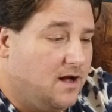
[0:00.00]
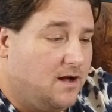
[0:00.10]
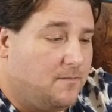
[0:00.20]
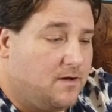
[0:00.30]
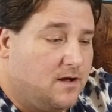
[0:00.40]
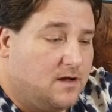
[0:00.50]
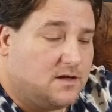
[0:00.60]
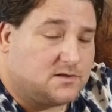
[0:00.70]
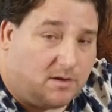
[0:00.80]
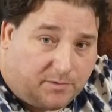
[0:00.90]
Um,
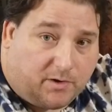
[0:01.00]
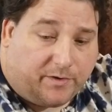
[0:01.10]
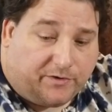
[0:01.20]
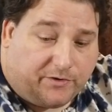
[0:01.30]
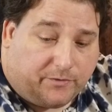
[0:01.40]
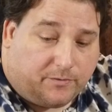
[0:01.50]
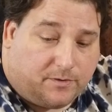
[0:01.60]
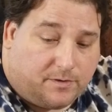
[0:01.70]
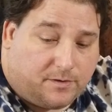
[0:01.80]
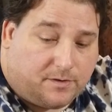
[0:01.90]
so I'm going to
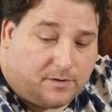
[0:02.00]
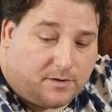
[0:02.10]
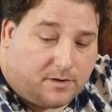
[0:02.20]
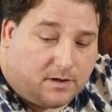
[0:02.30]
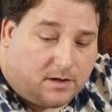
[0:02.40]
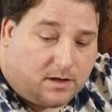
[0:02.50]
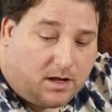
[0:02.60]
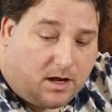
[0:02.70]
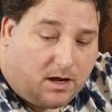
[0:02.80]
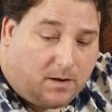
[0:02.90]

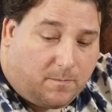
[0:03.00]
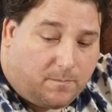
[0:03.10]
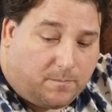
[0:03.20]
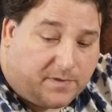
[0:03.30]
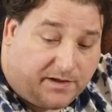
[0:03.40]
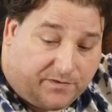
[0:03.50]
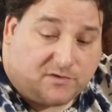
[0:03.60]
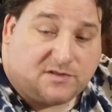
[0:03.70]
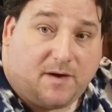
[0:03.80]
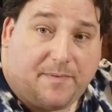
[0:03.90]
um, give
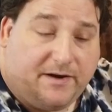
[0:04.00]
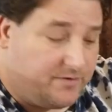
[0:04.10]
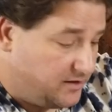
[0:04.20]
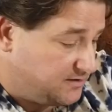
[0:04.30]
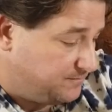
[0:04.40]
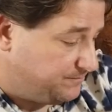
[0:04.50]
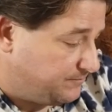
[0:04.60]
those to my Patreons.